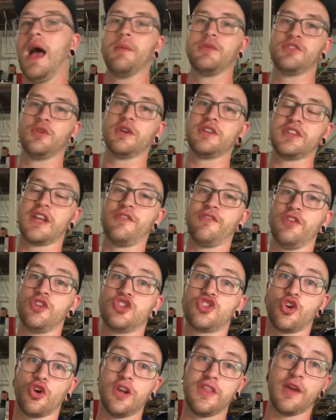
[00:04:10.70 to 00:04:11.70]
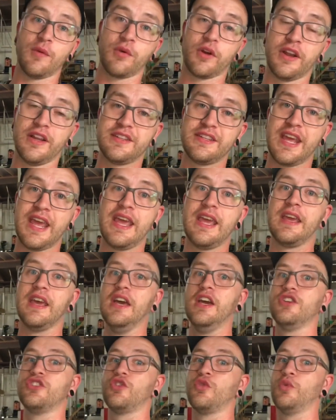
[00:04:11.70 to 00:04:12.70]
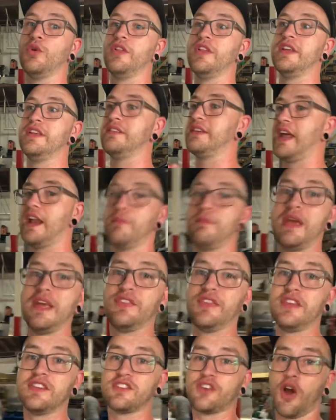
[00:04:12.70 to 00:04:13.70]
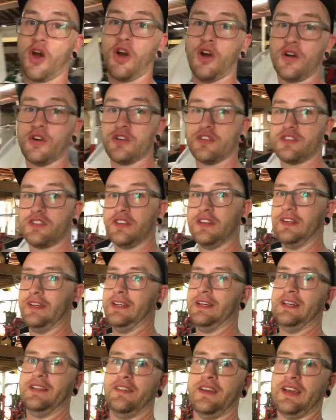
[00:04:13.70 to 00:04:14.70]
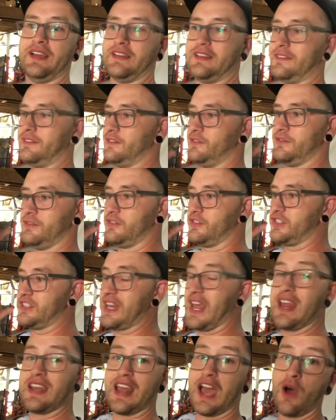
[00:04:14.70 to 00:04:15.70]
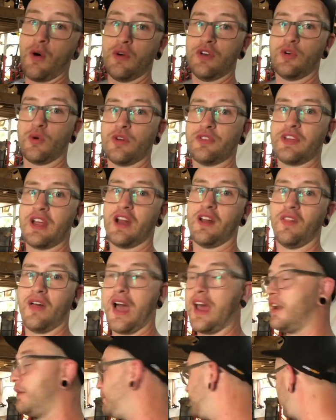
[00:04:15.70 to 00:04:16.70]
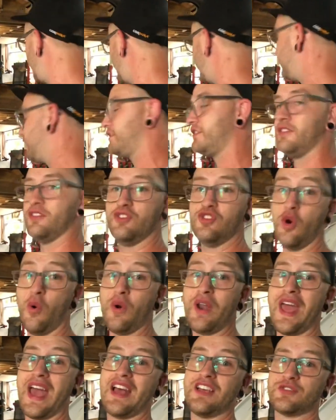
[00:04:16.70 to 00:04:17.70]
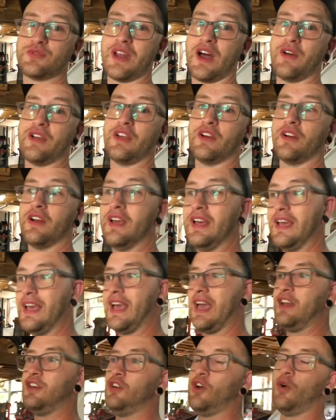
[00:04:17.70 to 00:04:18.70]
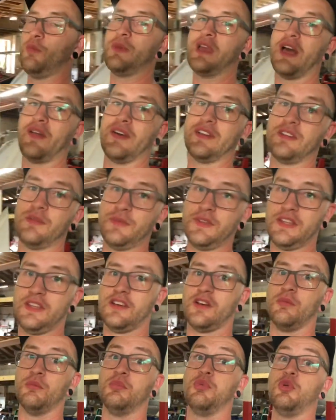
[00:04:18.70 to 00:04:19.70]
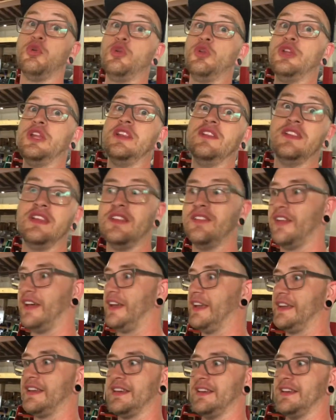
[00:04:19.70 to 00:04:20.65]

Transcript: so excited for the journey that we're gonna take to really kind of make these cars like stand out in North Carolina, because no one has one out here. And you know me, I like to be completely like